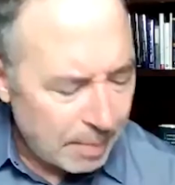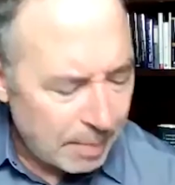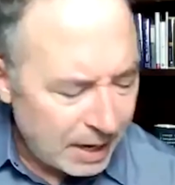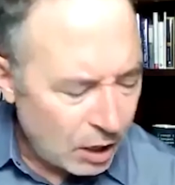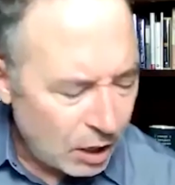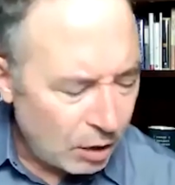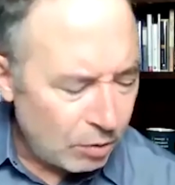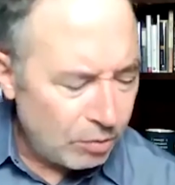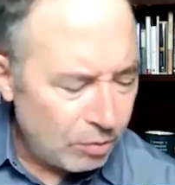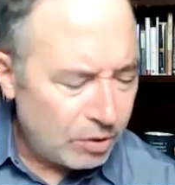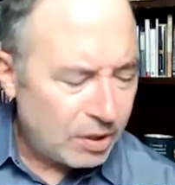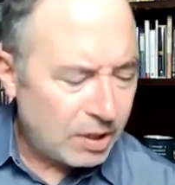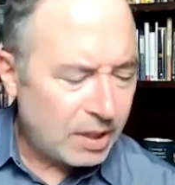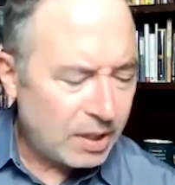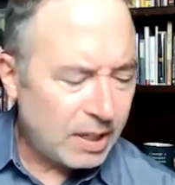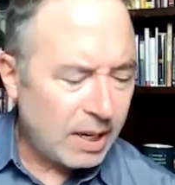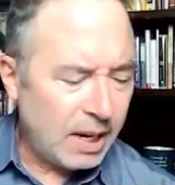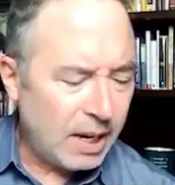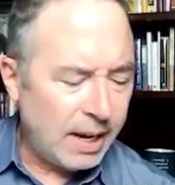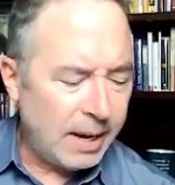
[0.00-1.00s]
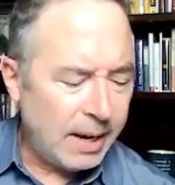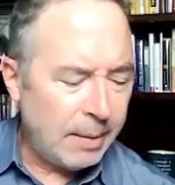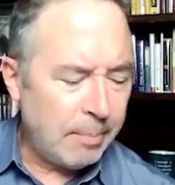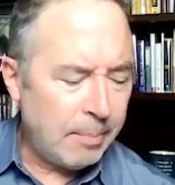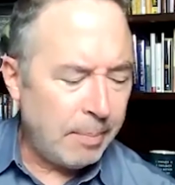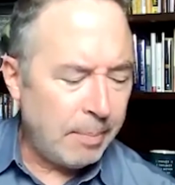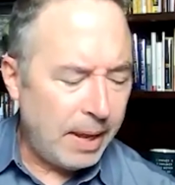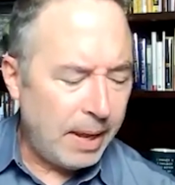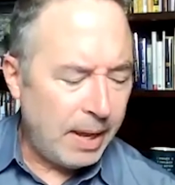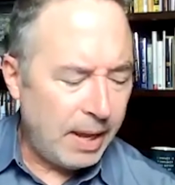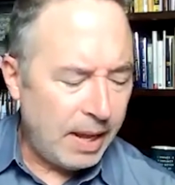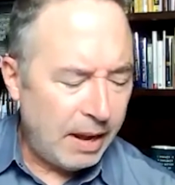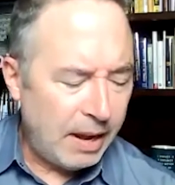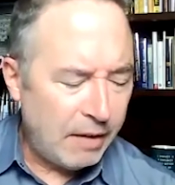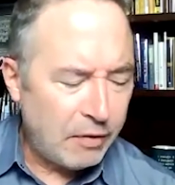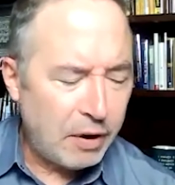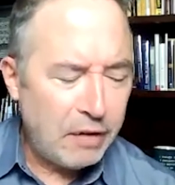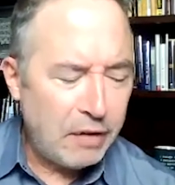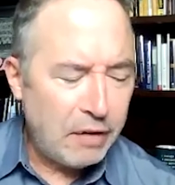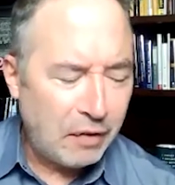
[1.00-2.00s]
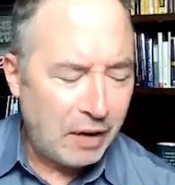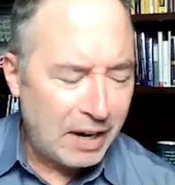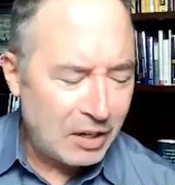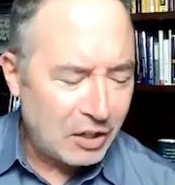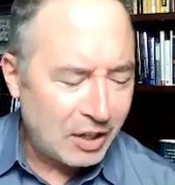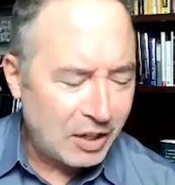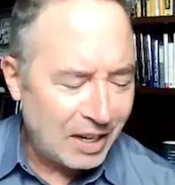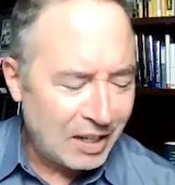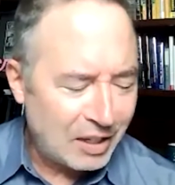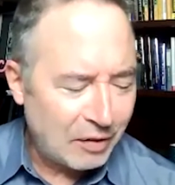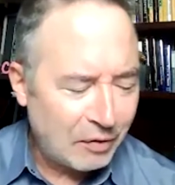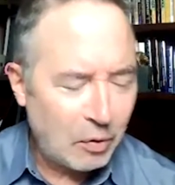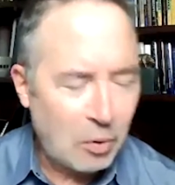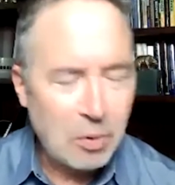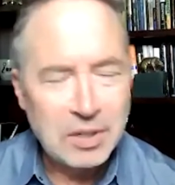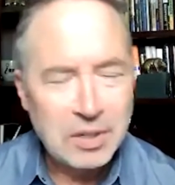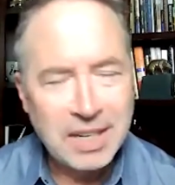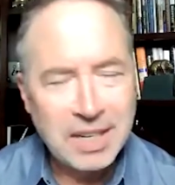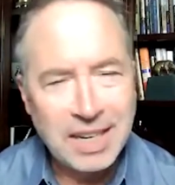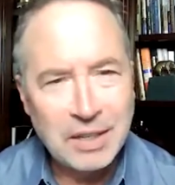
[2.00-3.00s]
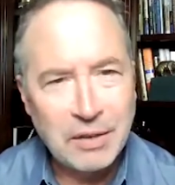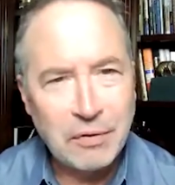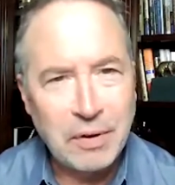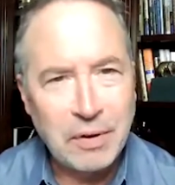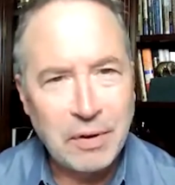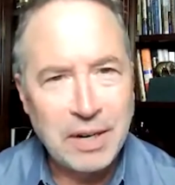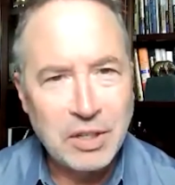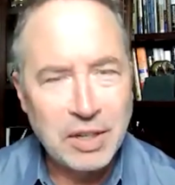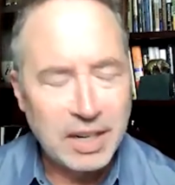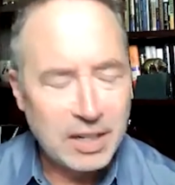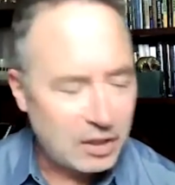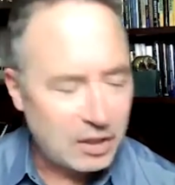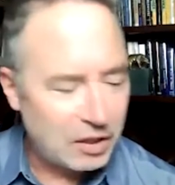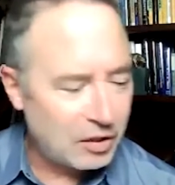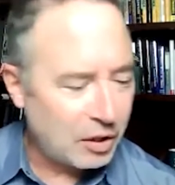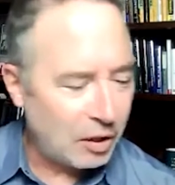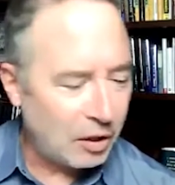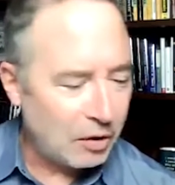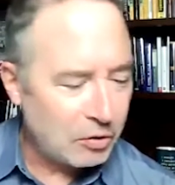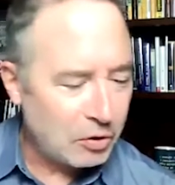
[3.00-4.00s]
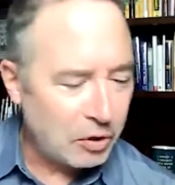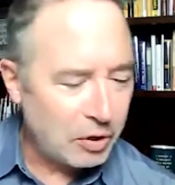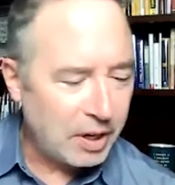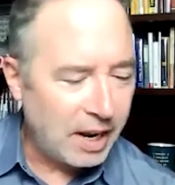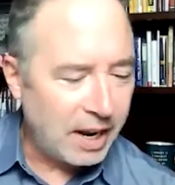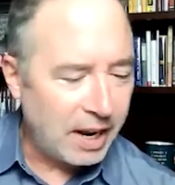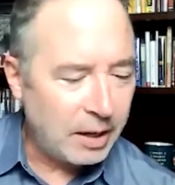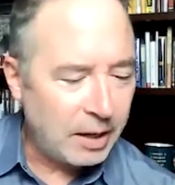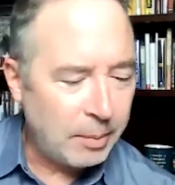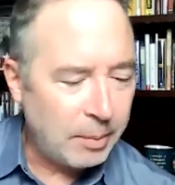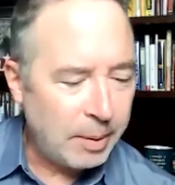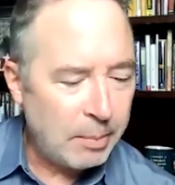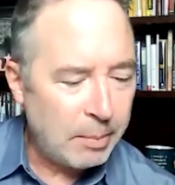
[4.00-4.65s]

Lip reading: notes, every franchise, of course, has a franchise disclosure document.